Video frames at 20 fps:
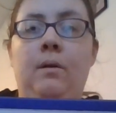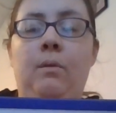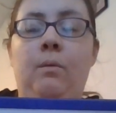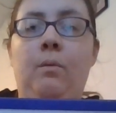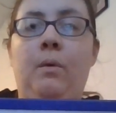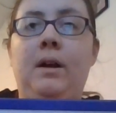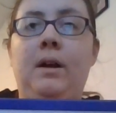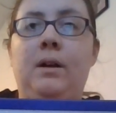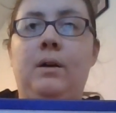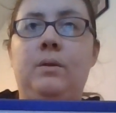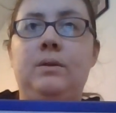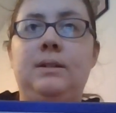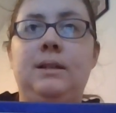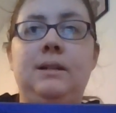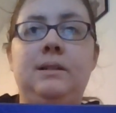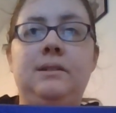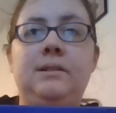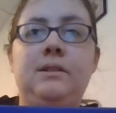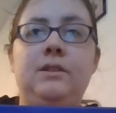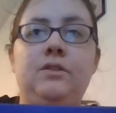What goes
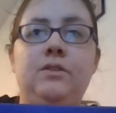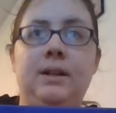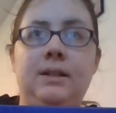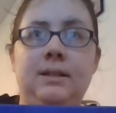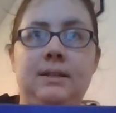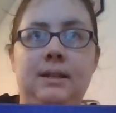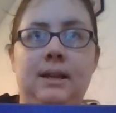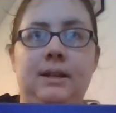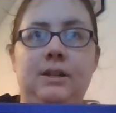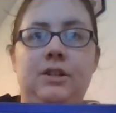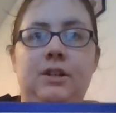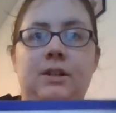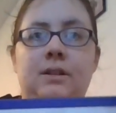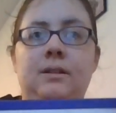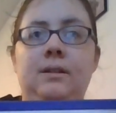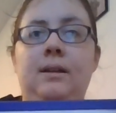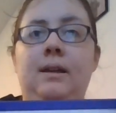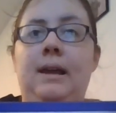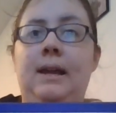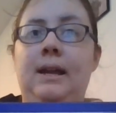into translation
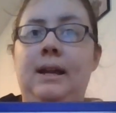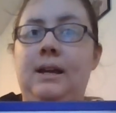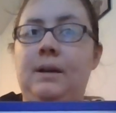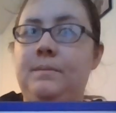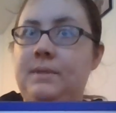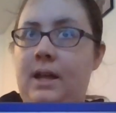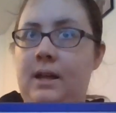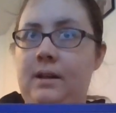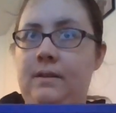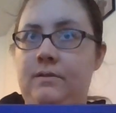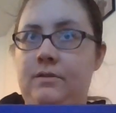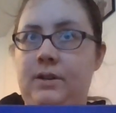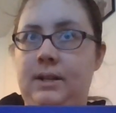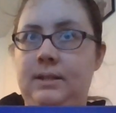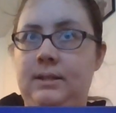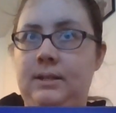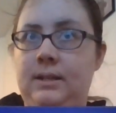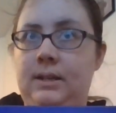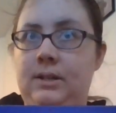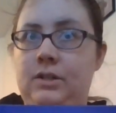and comes out of
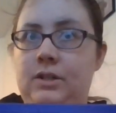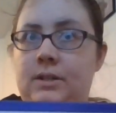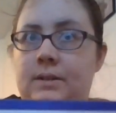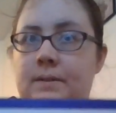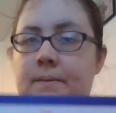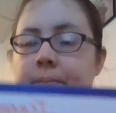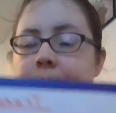translation?